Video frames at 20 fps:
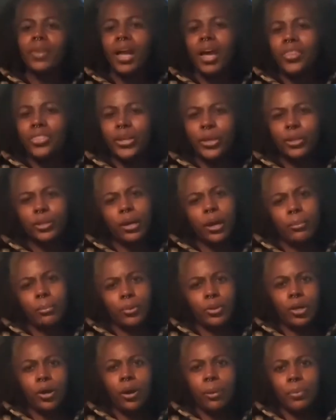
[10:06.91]
I think
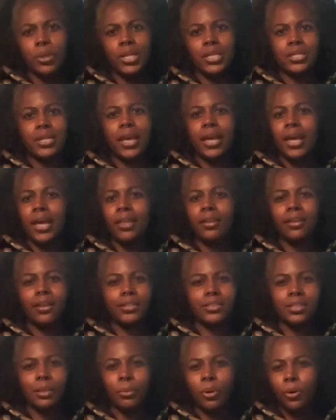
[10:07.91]
below I'm gonna tag
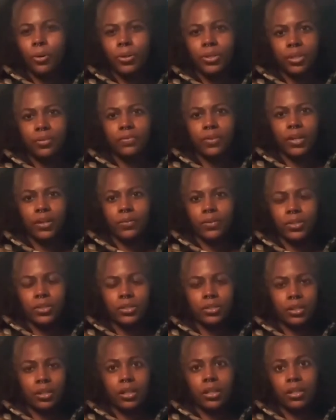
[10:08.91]
like some Aldi
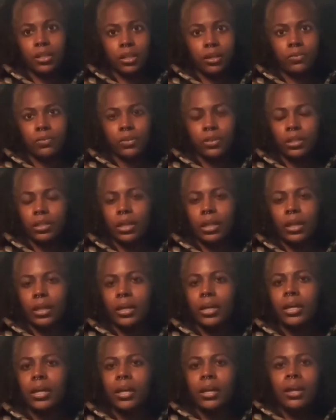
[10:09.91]
favorite that I like really like.